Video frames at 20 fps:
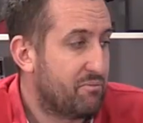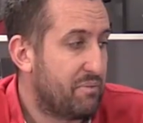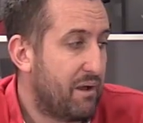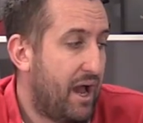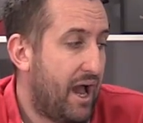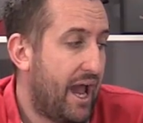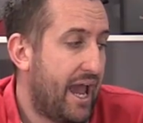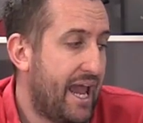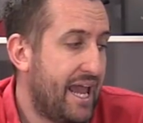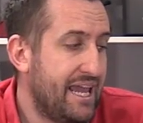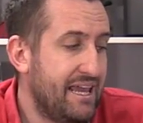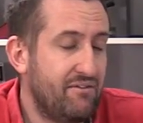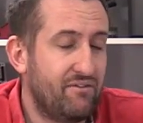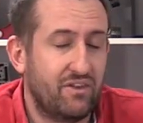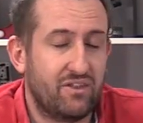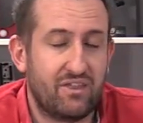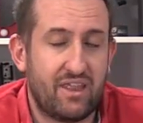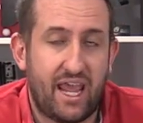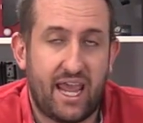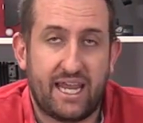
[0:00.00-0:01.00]
But
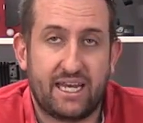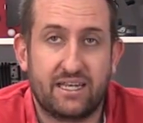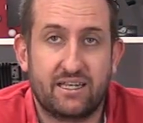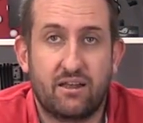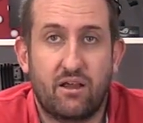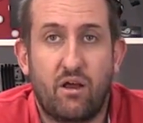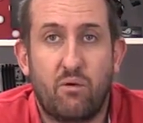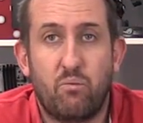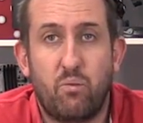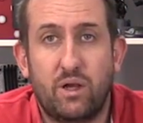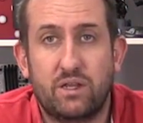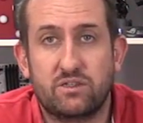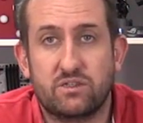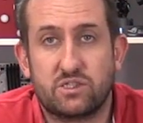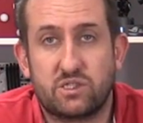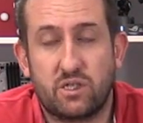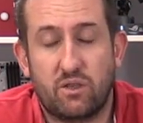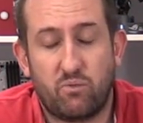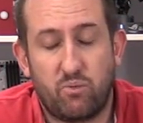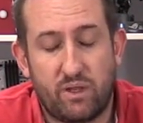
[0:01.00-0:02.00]
even then,
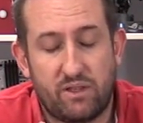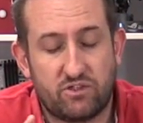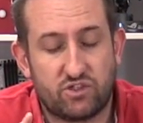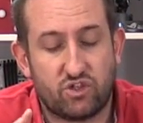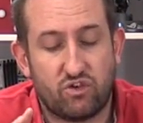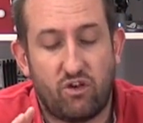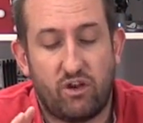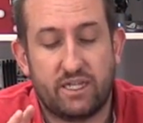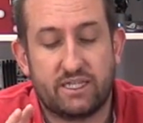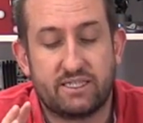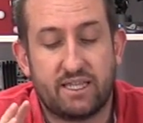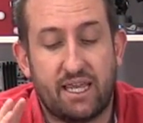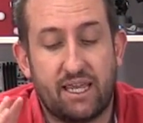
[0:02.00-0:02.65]
once we tried